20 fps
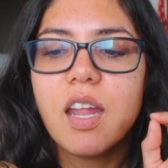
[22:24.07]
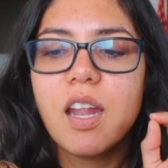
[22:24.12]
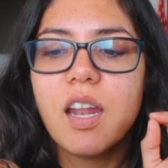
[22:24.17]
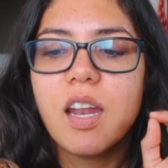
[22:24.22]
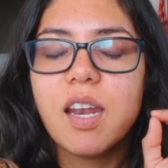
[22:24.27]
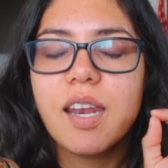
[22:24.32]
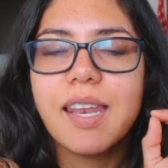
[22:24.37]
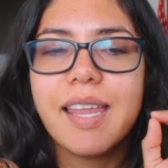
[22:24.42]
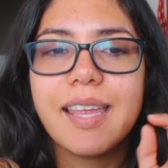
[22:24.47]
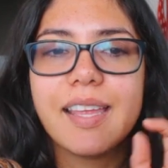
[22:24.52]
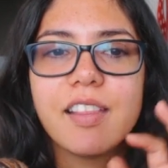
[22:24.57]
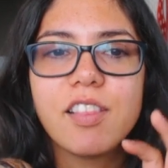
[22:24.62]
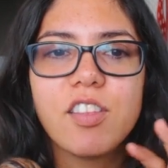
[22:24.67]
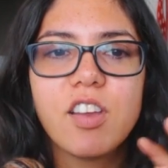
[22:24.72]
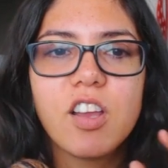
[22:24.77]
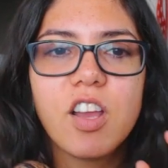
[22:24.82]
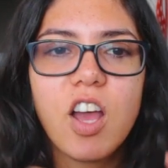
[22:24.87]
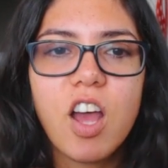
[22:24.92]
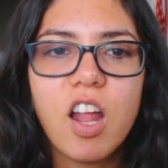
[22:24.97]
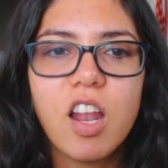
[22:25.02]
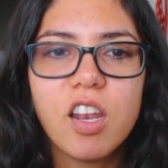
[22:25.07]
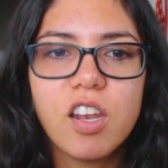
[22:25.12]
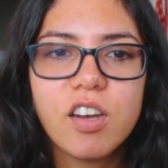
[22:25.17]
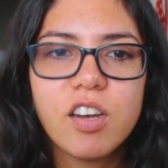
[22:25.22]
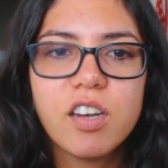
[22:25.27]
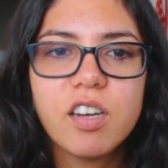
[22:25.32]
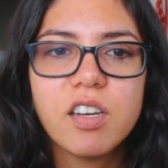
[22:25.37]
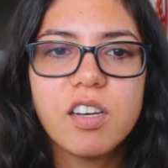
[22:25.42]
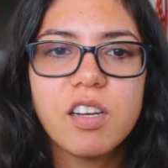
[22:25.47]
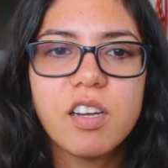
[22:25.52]
the
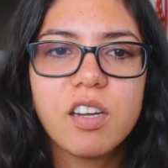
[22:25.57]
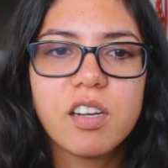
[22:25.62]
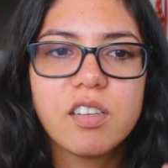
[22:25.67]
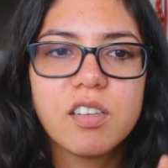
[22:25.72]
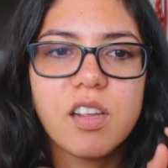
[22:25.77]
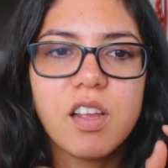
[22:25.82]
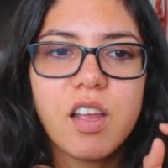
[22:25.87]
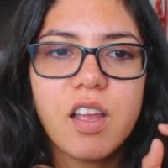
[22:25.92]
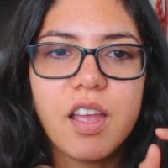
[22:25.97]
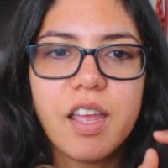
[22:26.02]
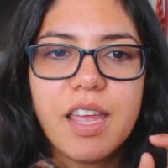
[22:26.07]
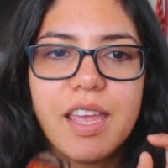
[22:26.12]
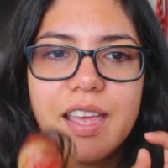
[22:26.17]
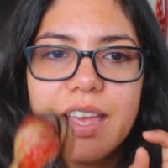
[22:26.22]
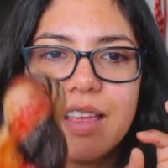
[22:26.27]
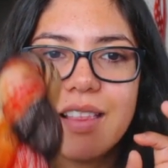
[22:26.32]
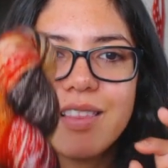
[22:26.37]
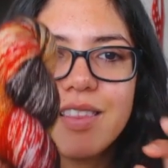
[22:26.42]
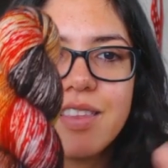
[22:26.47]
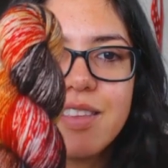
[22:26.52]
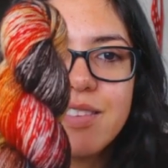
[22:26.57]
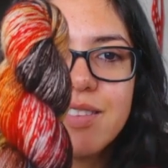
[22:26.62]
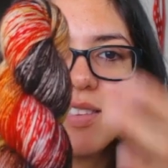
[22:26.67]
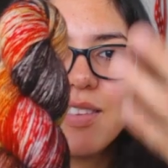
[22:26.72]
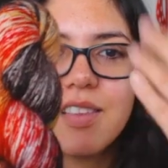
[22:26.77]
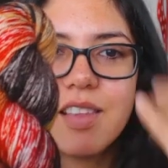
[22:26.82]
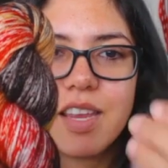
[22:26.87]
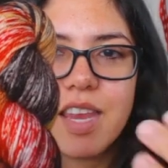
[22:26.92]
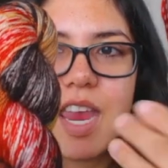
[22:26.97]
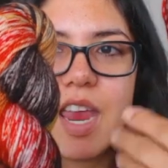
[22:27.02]
color,
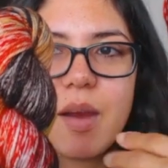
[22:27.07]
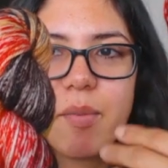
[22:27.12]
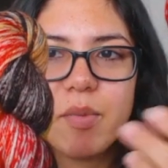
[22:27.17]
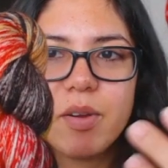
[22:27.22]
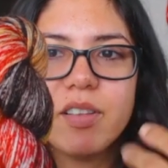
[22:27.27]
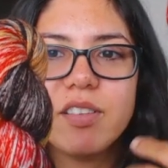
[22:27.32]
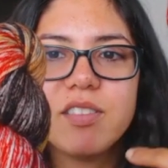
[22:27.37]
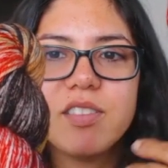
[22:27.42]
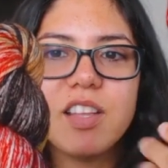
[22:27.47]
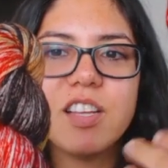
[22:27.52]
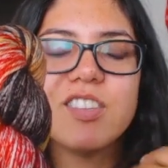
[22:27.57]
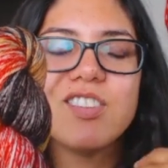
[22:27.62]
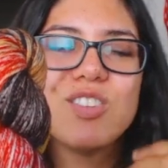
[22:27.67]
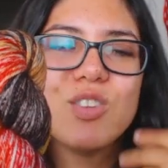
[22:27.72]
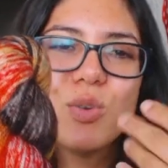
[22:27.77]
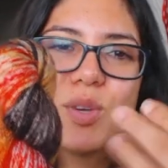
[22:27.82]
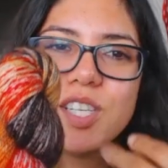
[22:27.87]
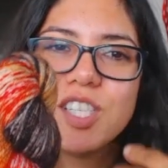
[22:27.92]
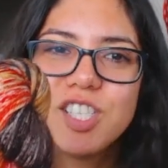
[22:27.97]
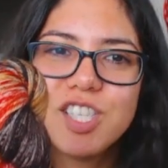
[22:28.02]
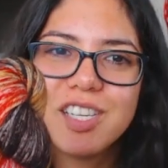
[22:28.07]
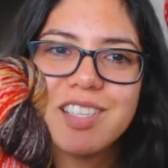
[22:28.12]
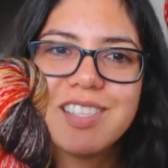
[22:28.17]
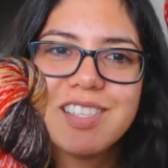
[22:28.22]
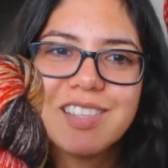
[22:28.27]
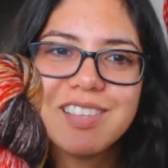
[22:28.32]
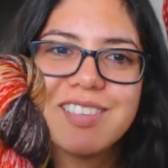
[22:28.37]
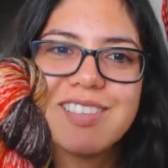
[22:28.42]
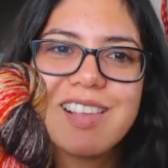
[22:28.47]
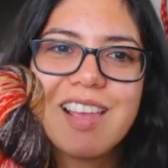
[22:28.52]
the camera is not doing
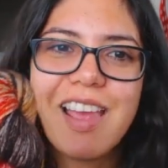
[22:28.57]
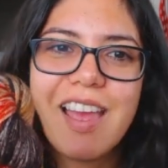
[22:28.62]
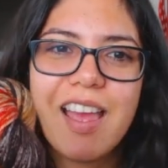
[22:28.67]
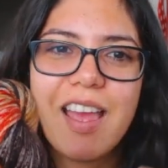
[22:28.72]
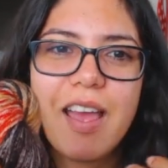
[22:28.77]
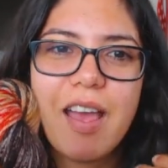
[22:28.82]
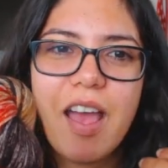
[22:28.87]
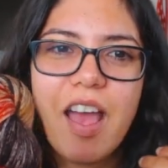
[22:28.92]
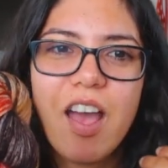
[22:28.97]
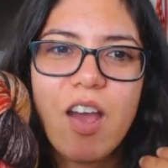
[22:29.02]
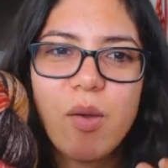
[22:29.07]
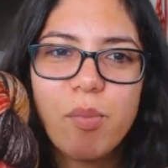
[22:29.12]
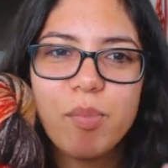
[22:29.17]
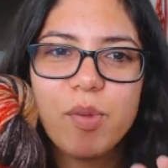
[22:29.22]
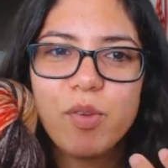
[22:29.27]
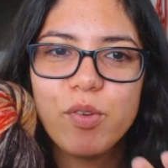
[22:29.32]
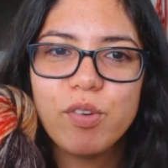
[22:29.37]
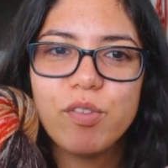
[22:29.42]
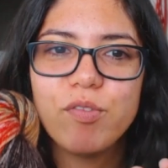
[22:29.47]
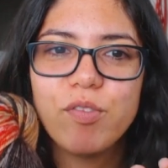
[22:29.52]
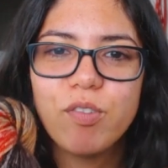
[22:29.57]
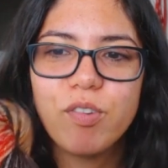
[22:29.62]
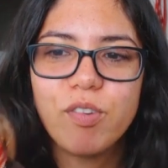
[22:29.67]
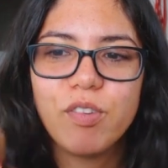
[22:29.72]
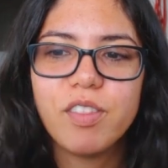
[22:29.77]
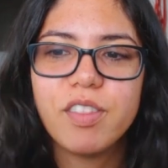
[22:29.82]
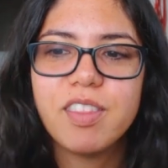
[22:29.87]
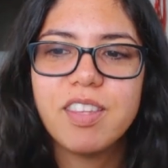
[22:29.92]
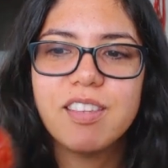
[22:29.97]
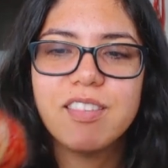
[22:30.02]
justice how
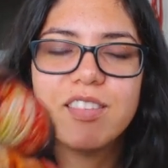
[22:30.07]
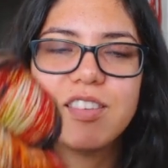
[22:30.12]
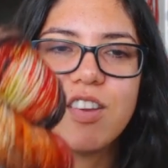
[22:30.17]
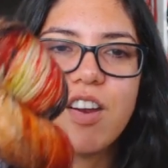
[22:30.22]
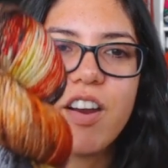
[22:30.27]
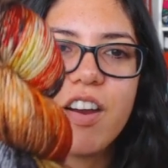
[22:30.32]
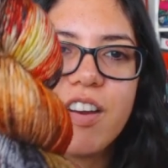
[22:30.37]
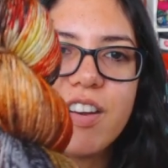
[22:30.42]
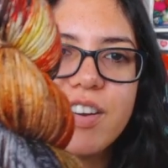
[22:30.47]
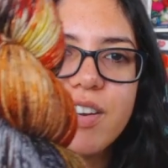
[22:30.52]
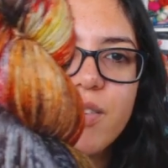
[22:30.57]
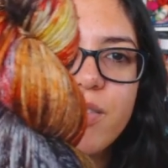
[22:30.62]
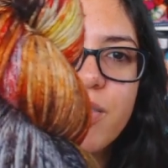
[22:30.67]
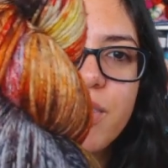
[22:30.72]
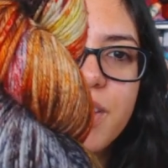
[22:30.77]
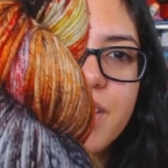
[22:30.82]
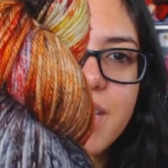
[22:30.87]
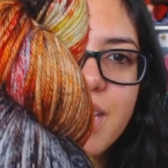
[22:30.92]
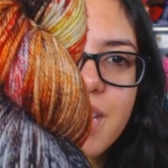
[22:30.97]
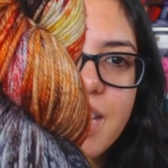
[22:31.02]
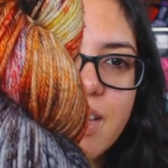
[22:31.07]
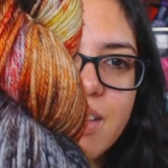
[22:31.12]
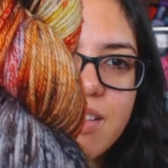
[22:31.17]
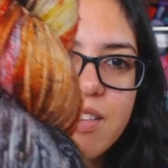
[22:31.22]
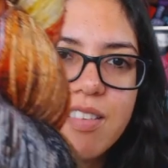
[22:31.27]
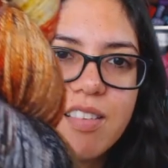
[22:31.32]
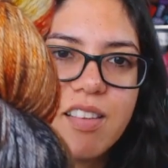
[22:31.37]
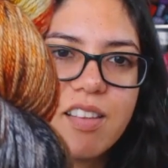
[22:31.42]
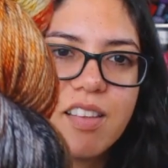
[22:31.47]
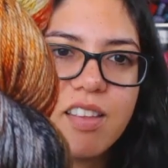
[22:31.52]
beautiful this yarn really
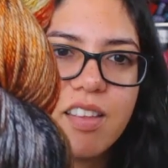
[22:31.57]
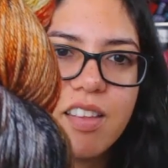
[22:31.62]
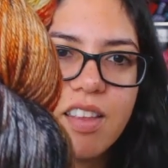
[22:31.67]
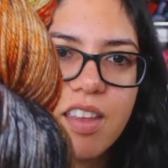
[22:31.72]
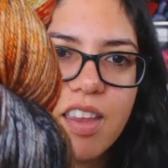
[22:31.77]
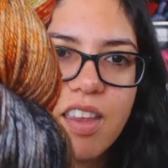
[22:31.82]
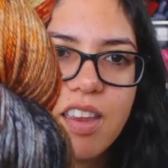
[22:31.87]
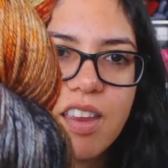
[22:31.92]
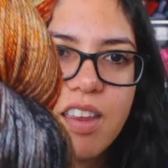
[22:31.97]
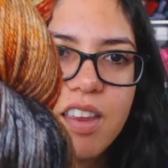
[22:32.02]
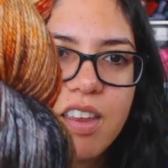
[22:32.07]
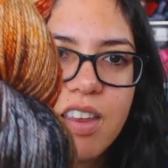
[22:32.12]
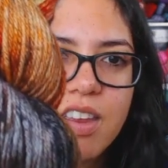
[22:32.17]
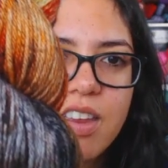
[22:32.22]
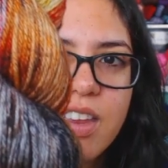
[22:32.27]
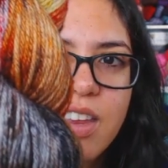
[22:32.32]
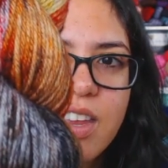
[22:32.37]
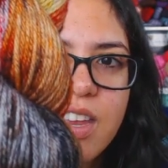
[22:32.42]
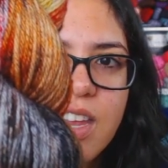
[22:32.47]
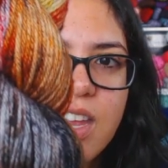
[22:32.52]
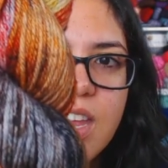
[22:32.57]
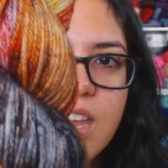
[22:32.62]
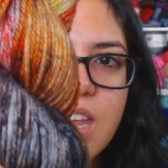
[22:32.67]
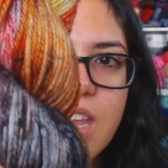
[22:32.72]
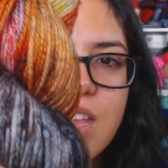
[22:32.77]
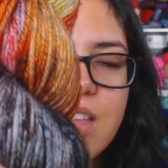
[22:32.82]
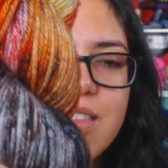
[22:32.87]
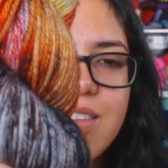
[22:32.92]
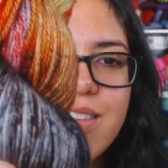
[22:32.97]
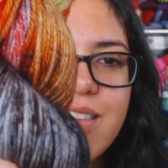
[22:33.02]
is. Like,
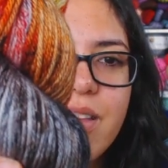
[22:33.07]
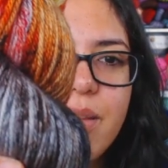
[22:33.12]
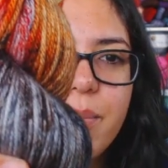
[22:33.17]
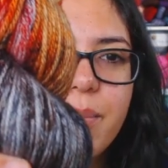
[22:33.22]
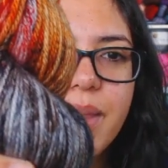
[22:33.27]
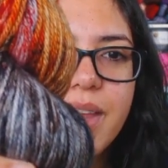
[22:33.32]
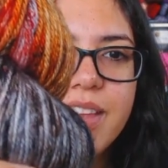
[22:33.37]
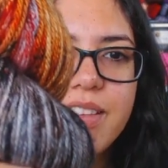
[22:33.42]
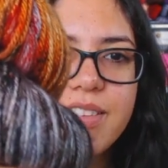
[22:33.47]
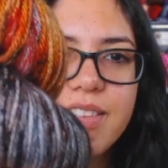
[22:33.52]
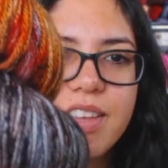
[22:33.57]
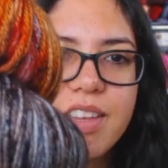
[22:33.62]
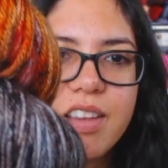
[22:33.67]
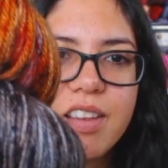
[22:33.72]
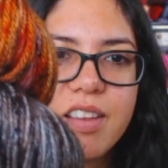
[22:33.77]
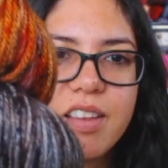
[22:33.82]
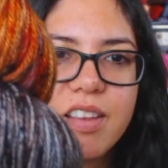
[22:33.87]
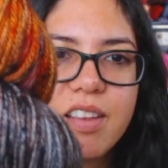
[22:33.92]
it's amazing.